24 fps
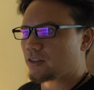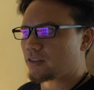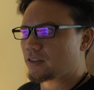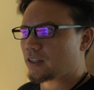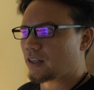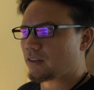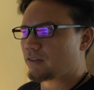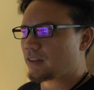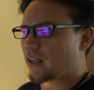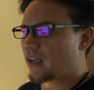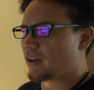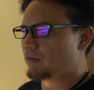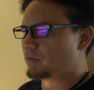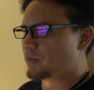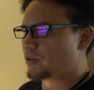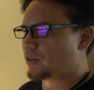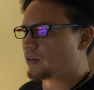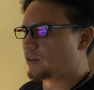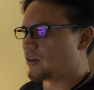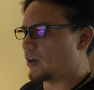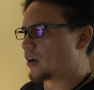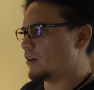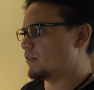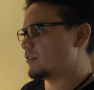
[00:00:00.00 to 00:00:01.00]
to see if they have not
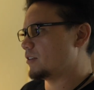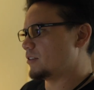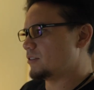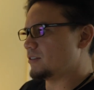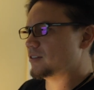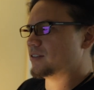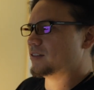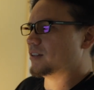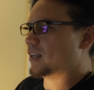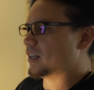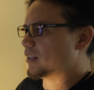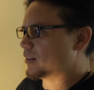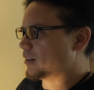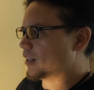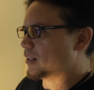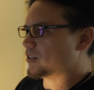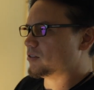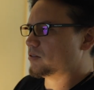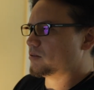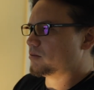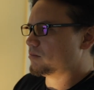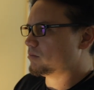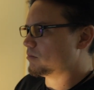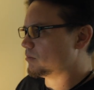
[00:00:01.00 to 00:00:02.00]
turned off because it's like
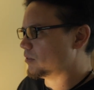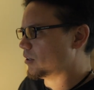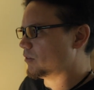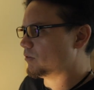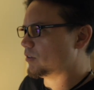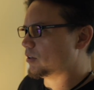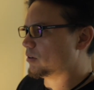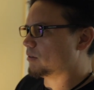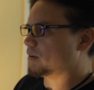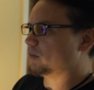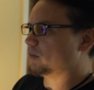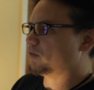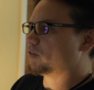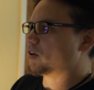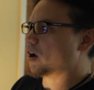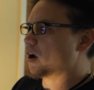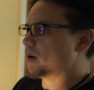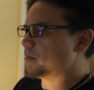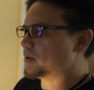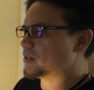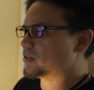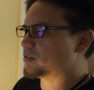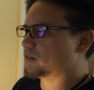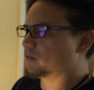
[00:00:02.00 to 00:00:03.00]
that's if you don't have
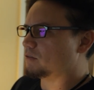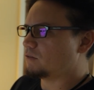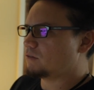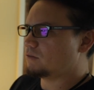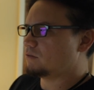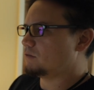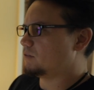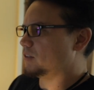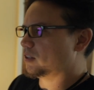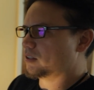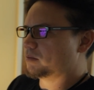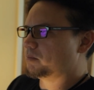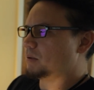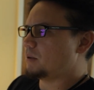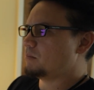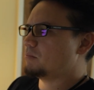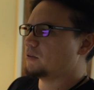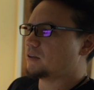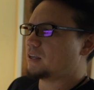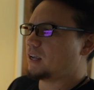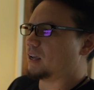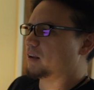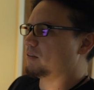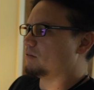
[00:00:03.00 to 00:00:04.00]
comments and then people
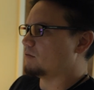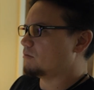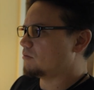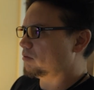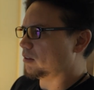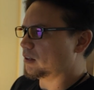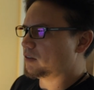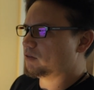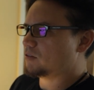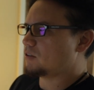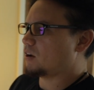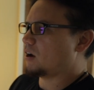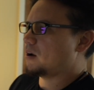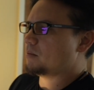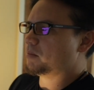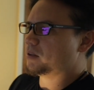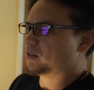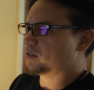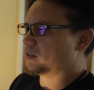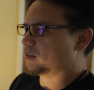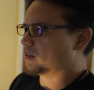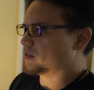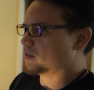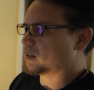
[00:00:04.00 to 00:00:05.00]
can't leave
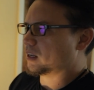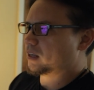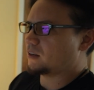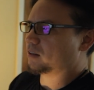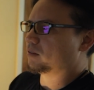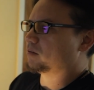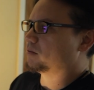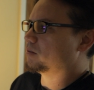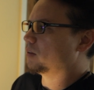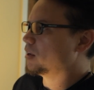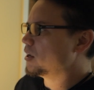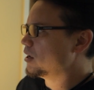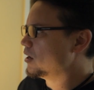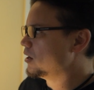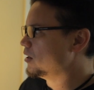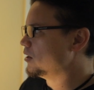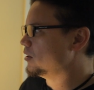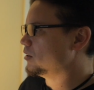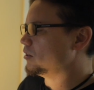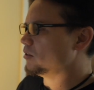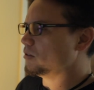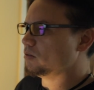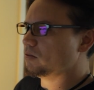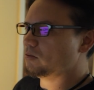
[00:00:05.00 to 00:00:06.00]
comments and it's like
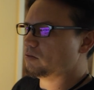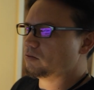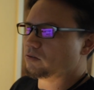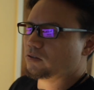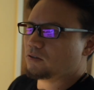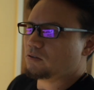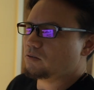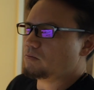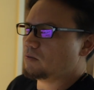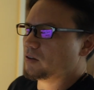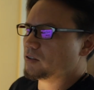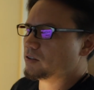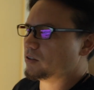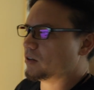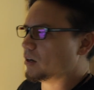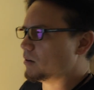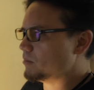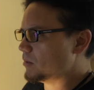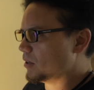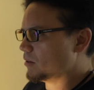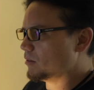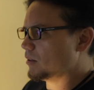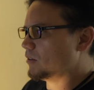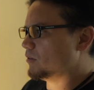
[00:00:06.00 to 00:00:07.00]
who wants to not
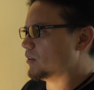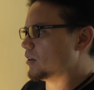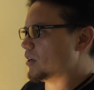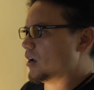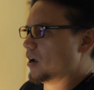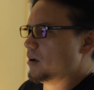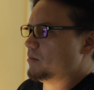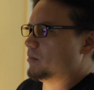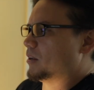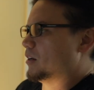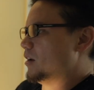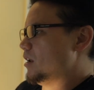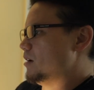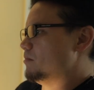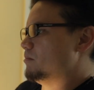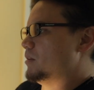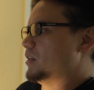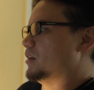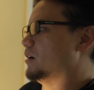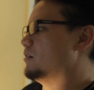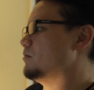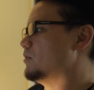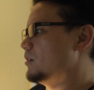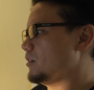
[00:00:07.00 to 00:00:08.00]
be able to leave a comment? Not
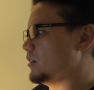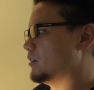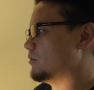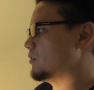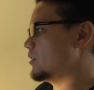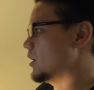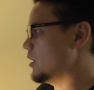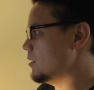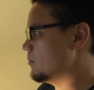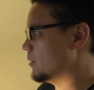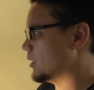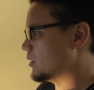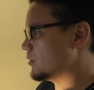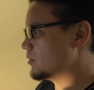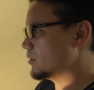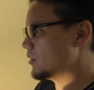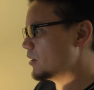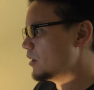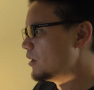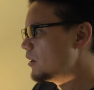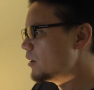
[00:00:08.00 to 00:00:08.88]
me. I want to leave comments,